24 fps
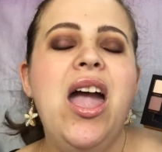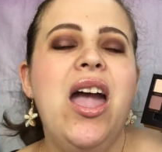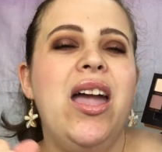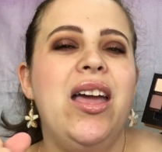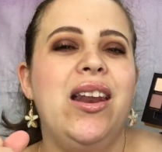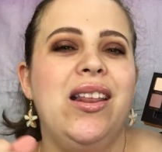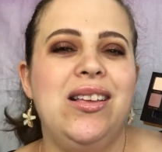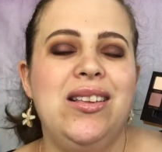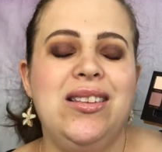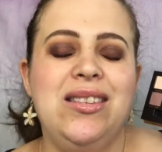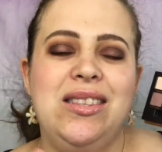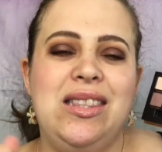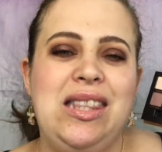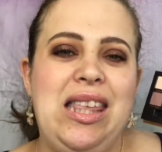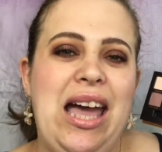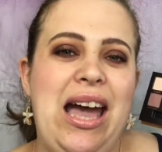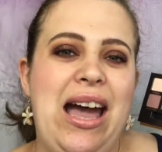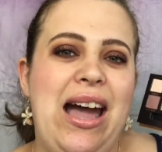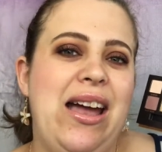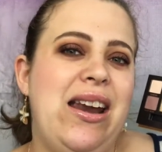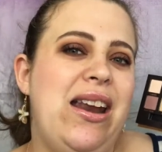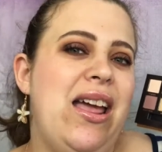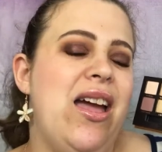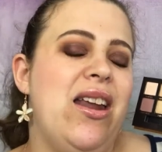It is
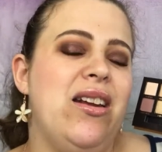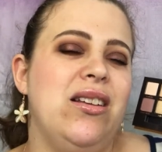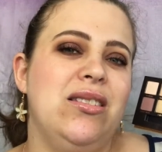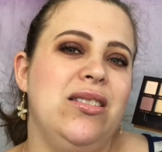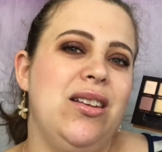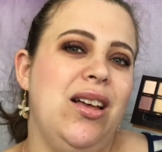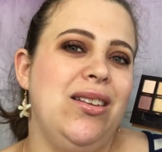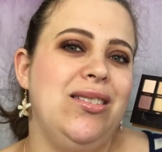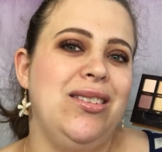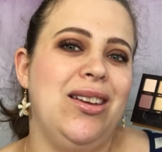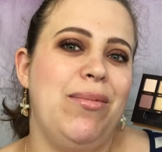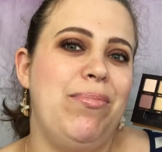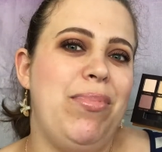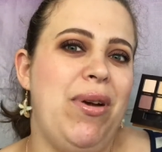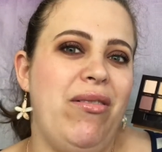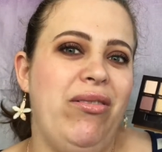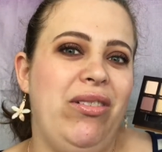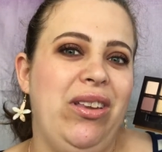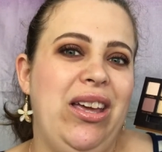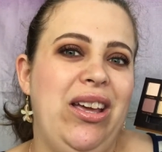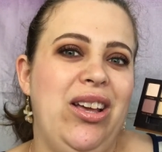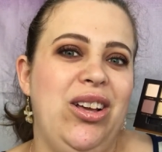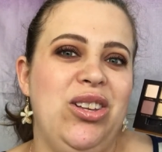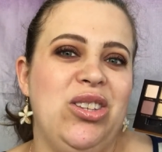that Anastasia
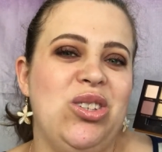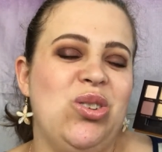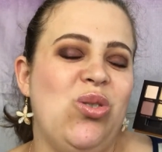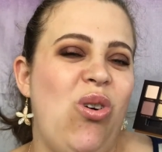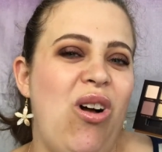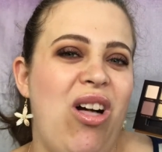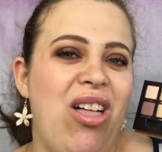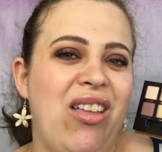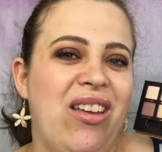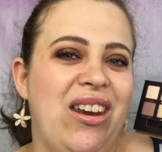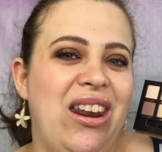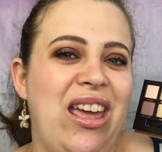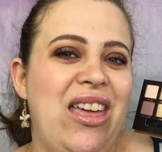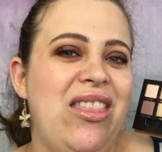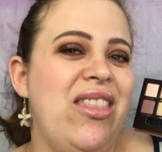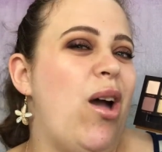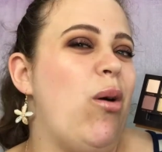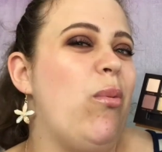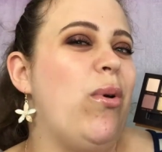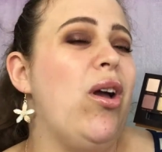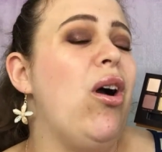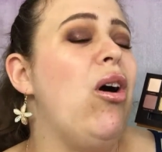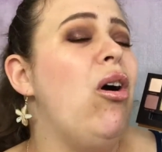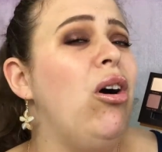Beverly Hills quality
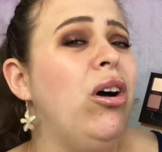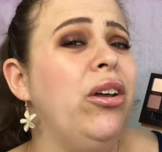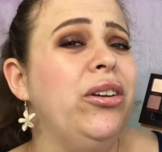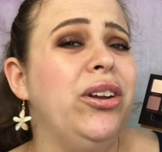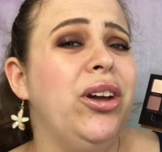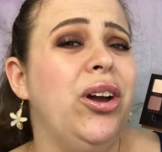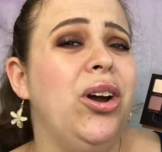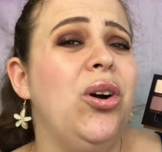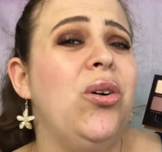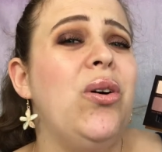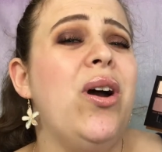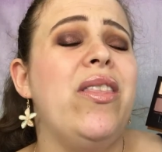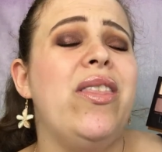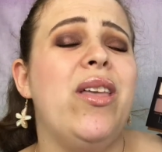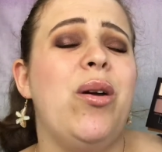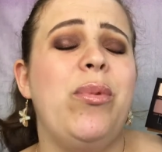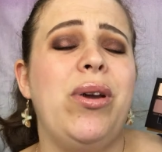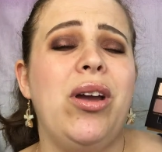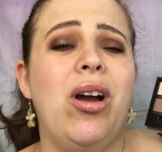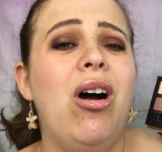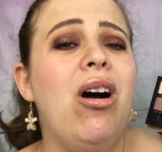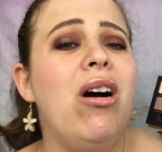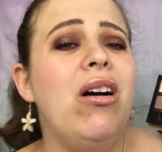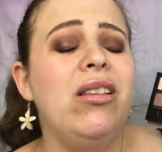that we all know and that
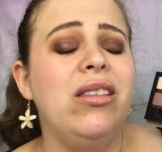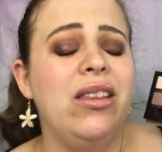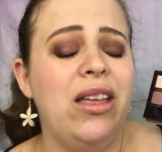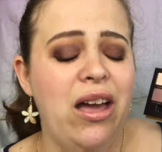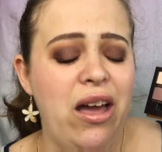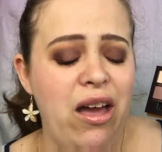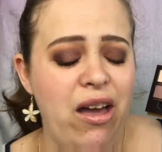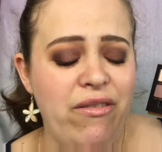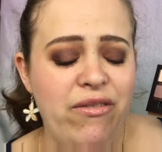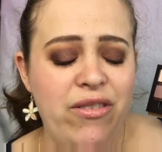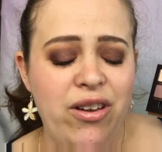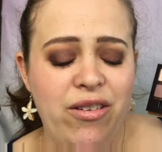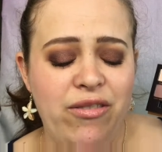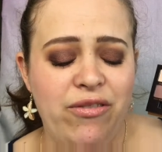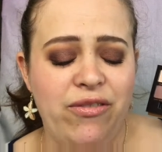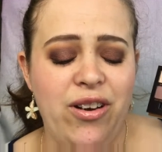we all love